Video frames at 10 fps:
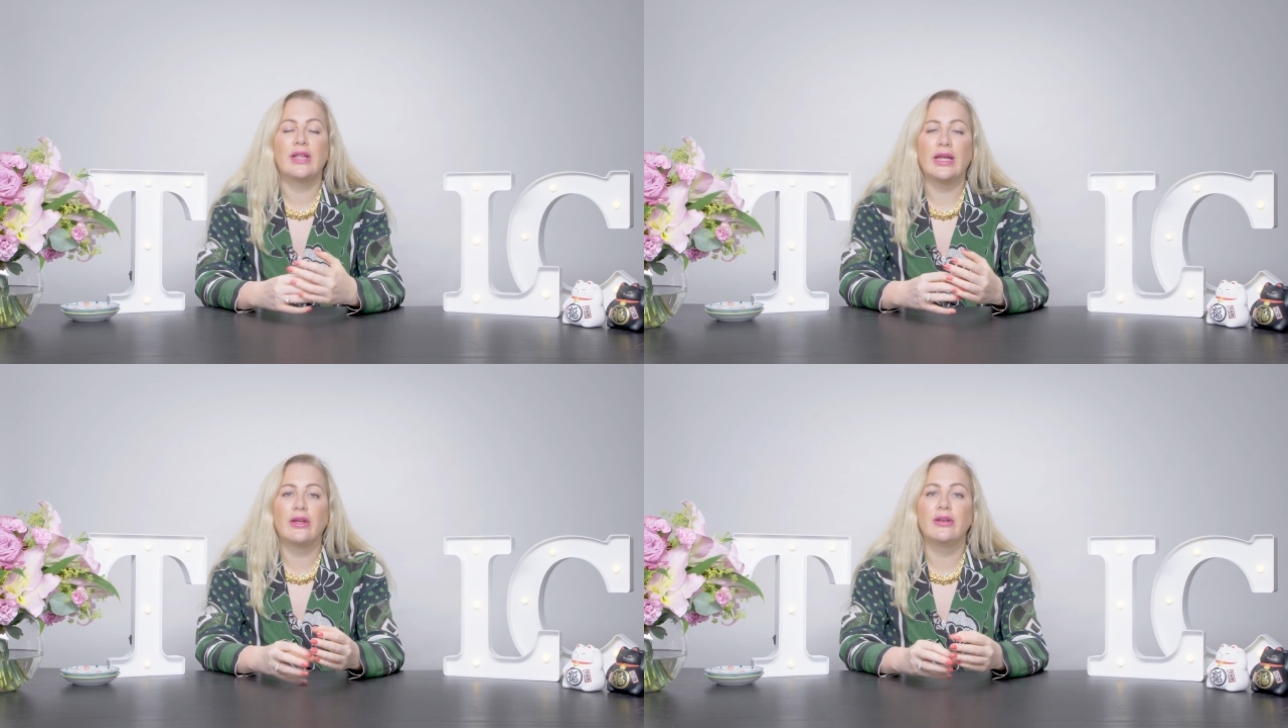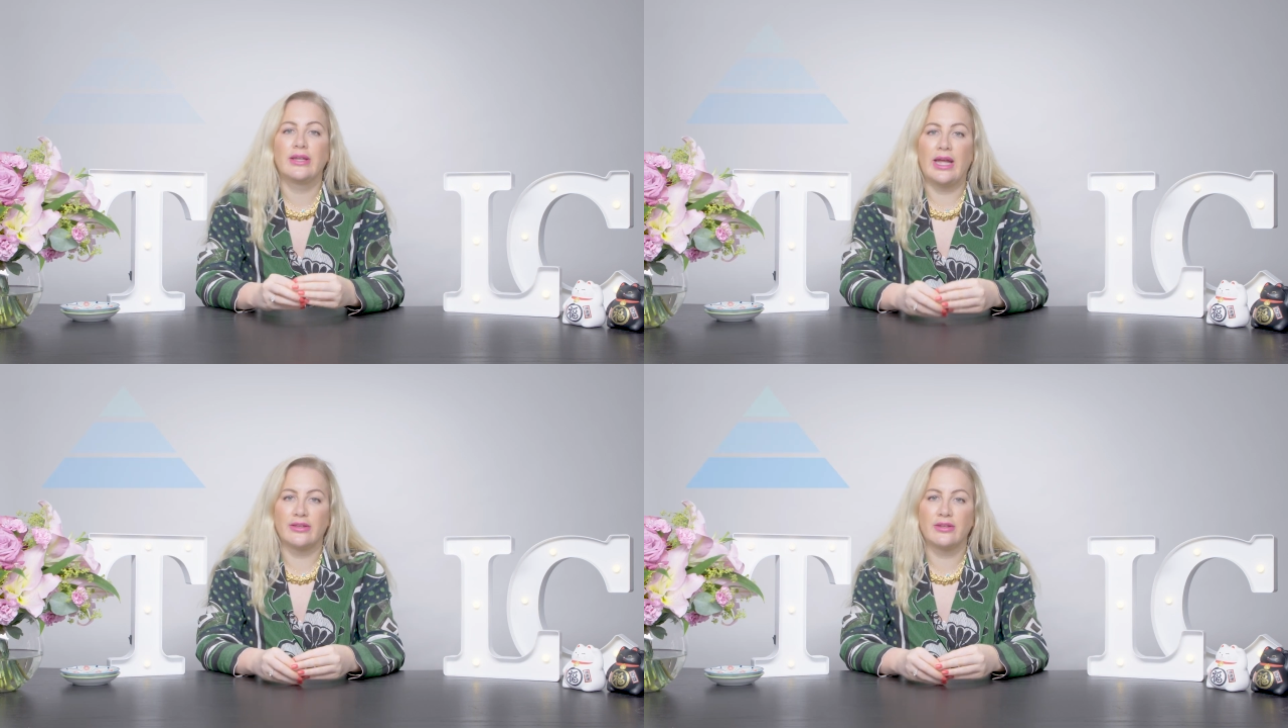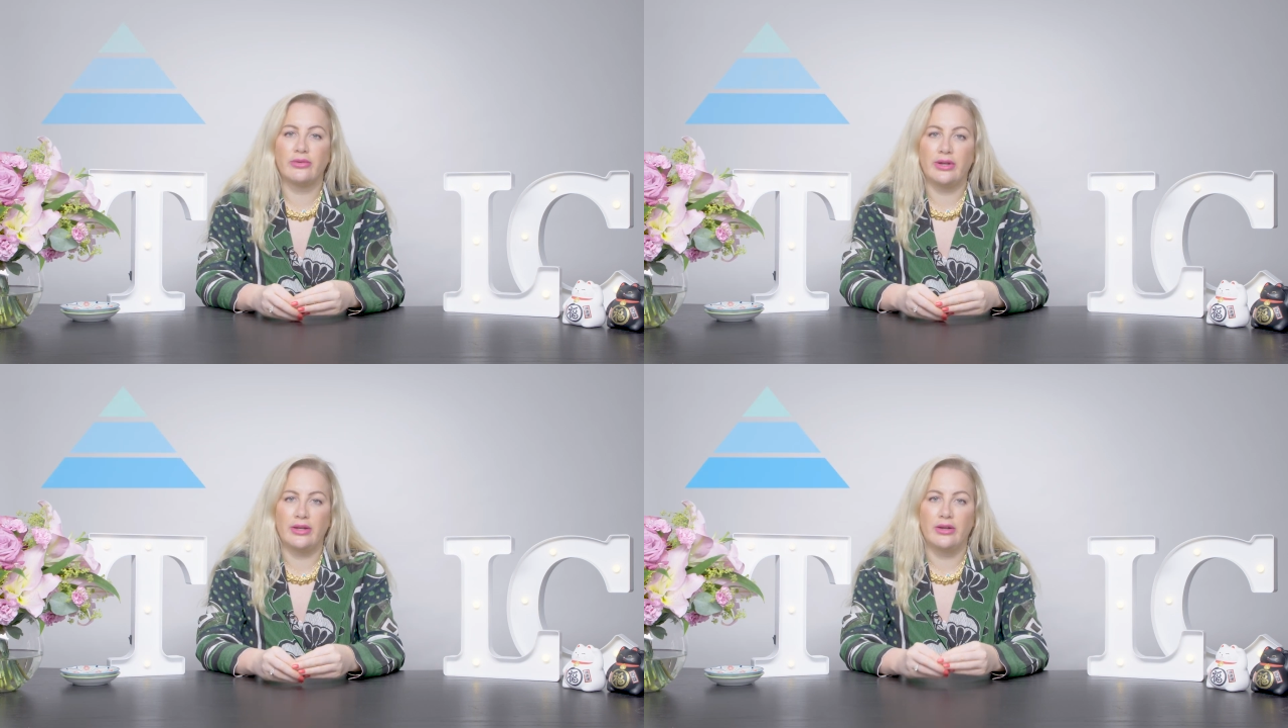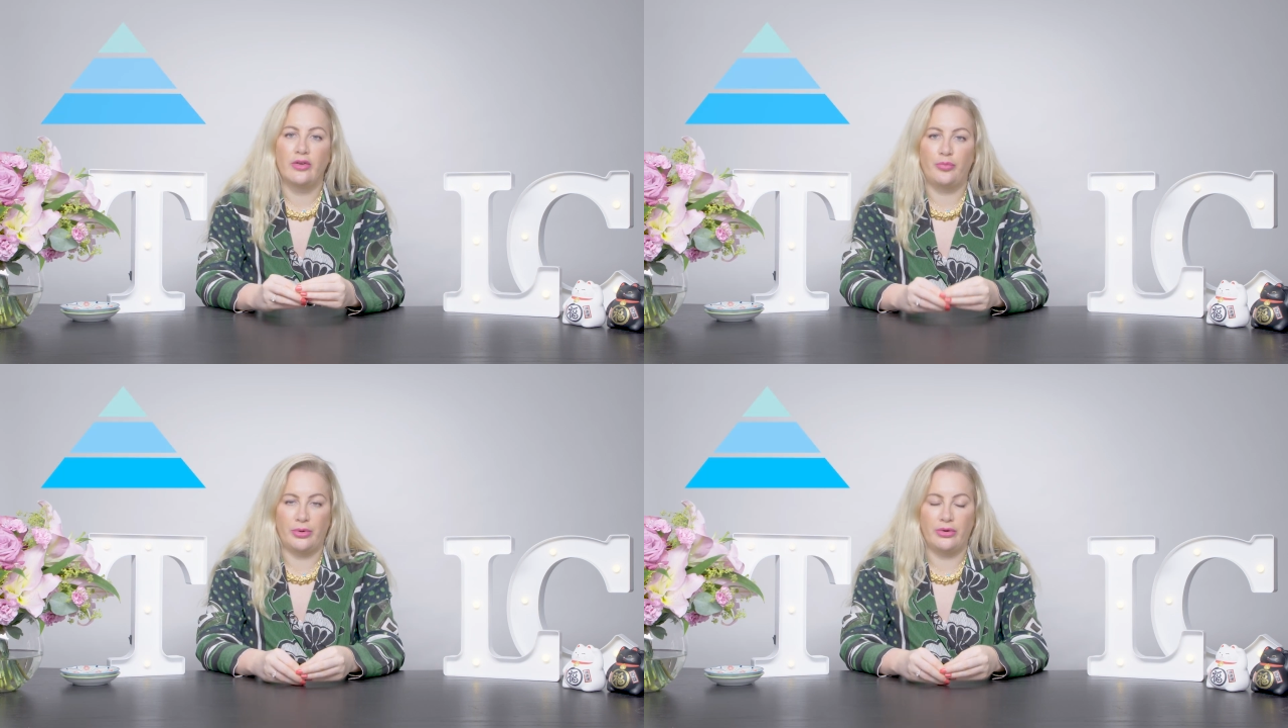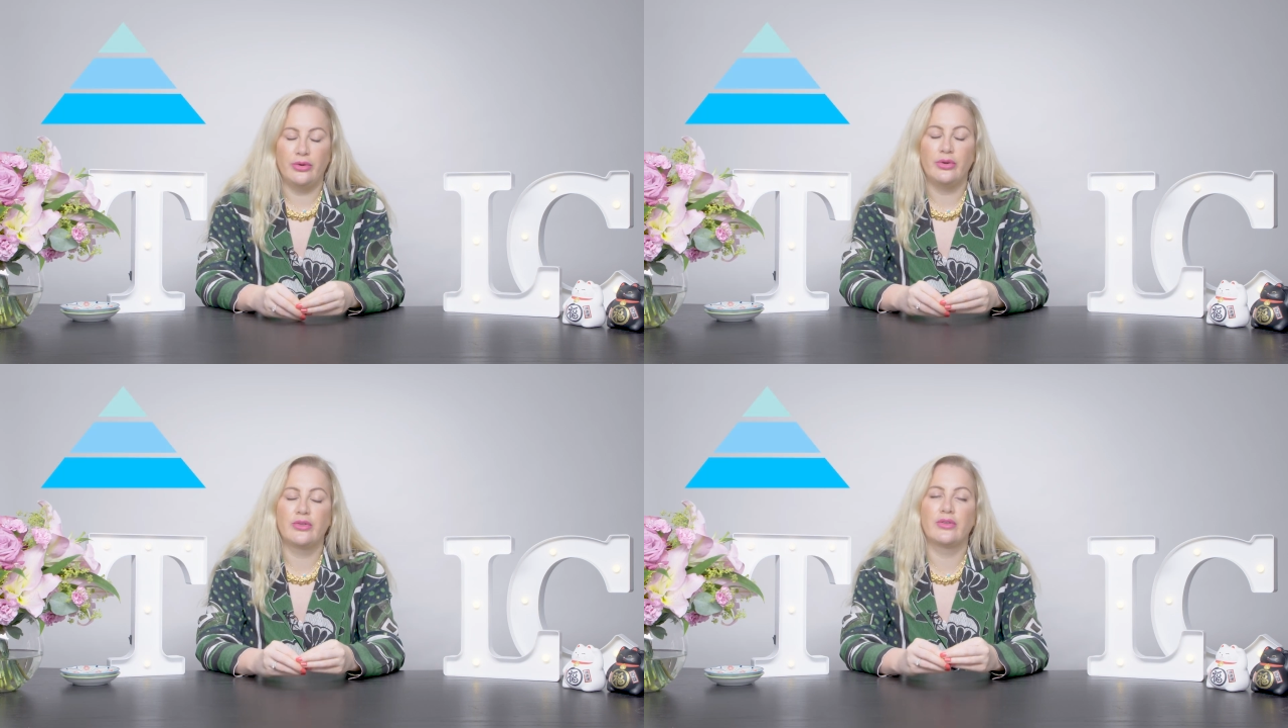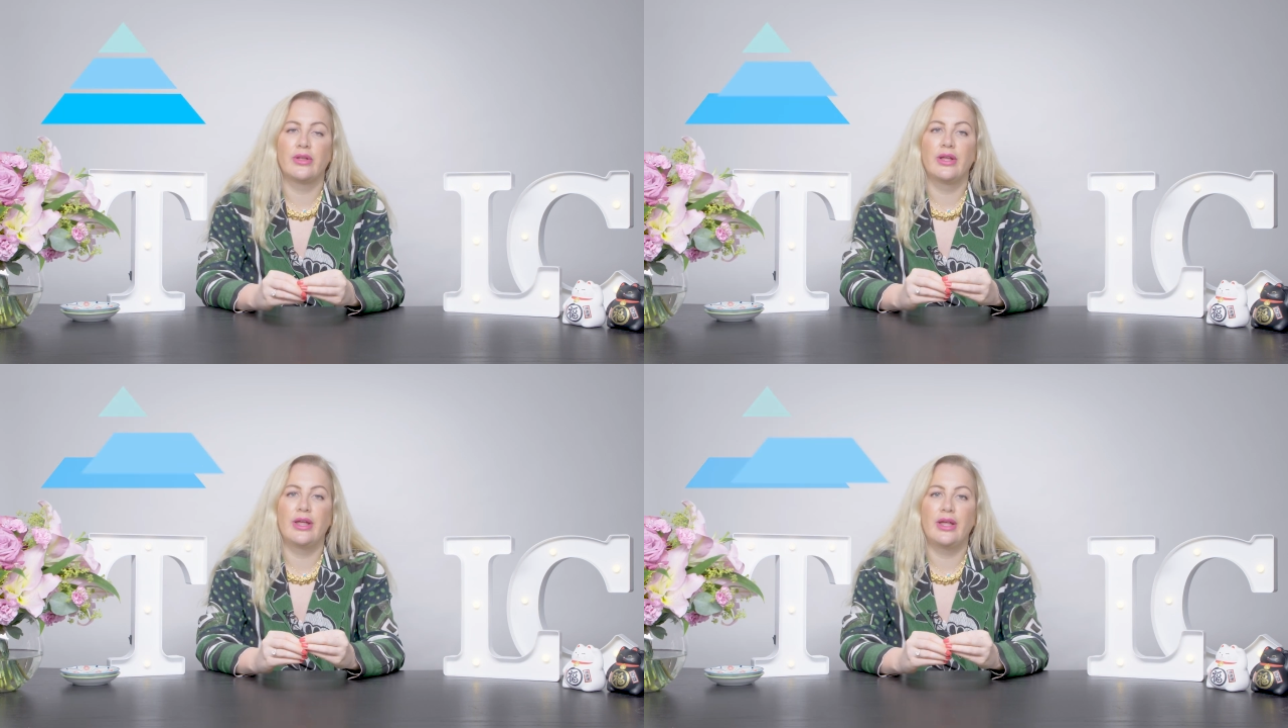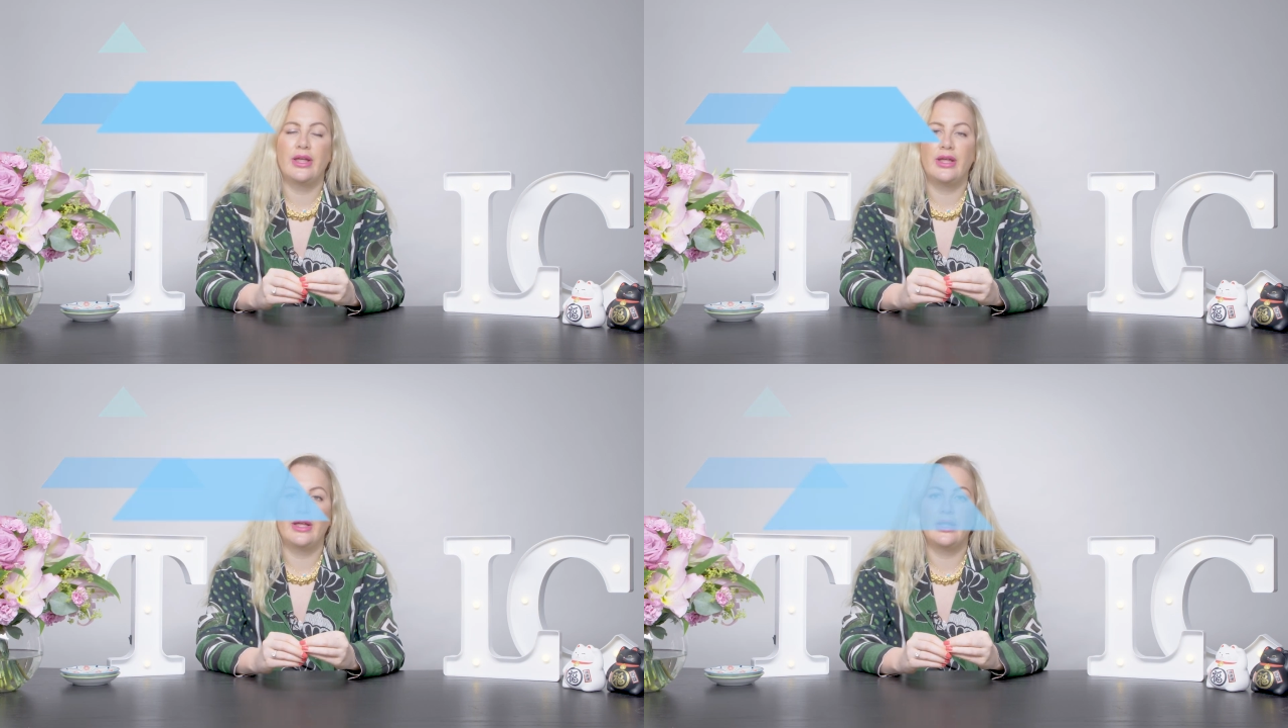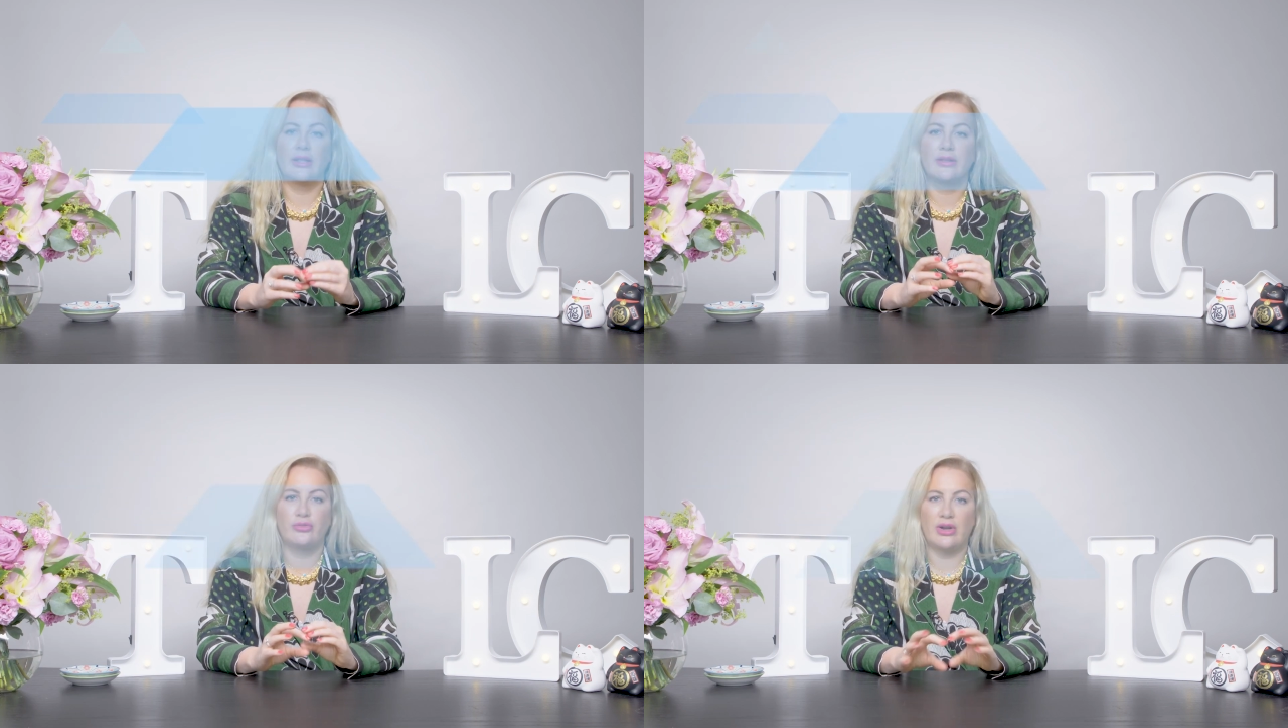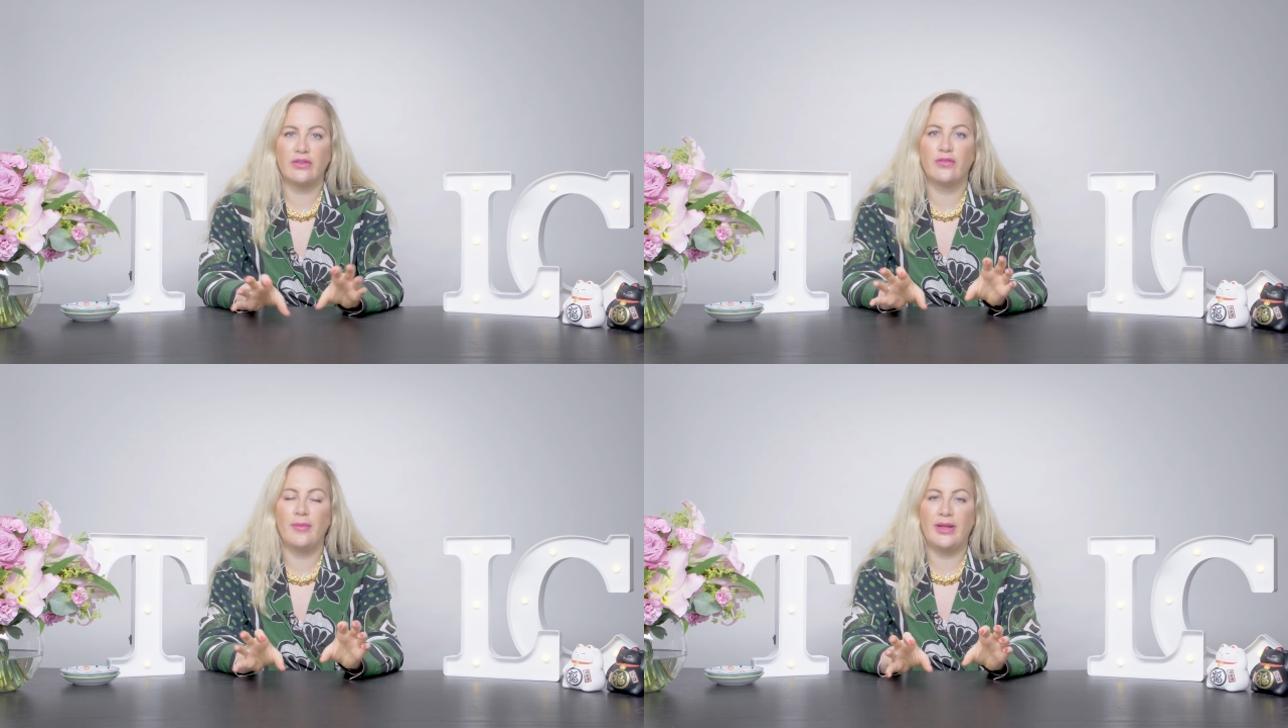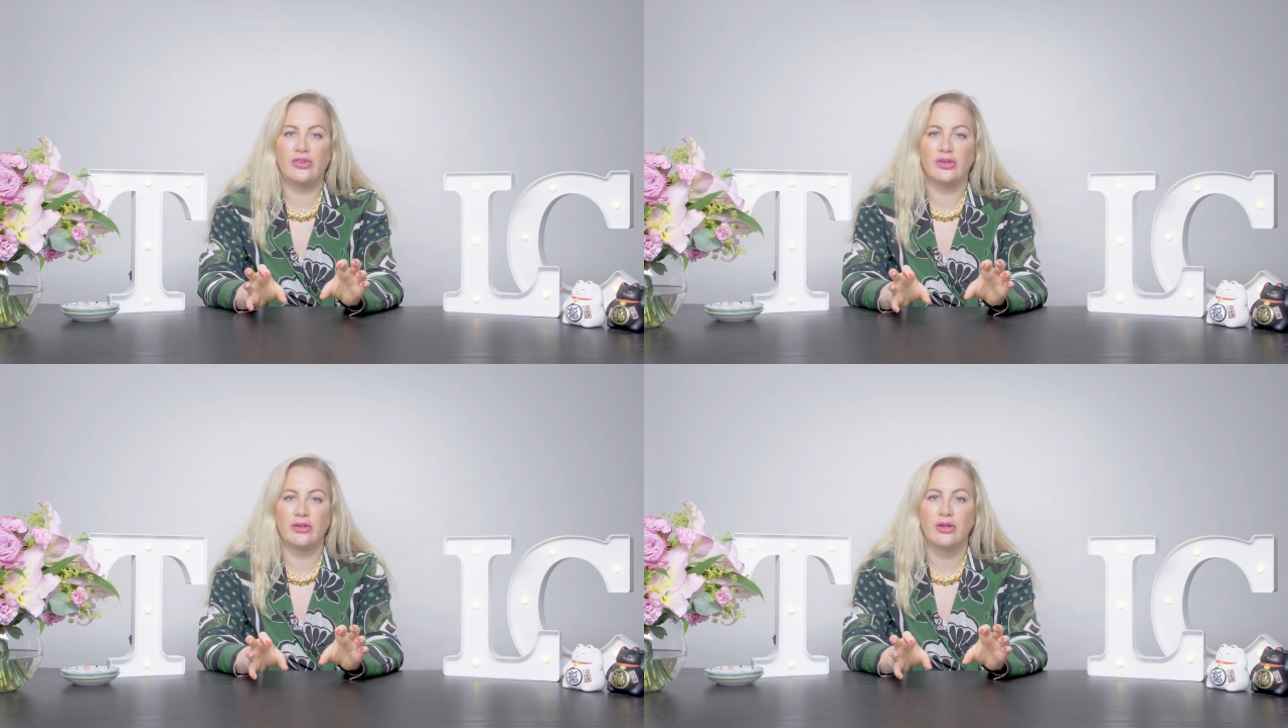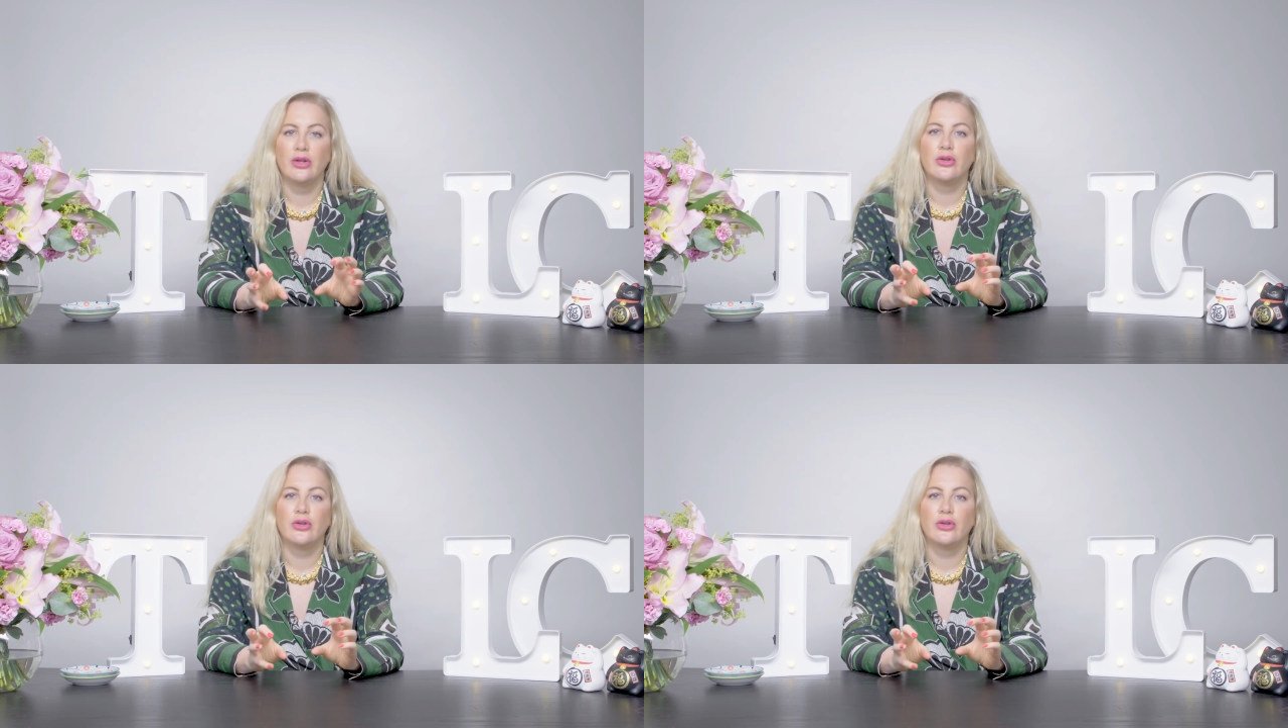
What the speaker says: second category of products is transformation.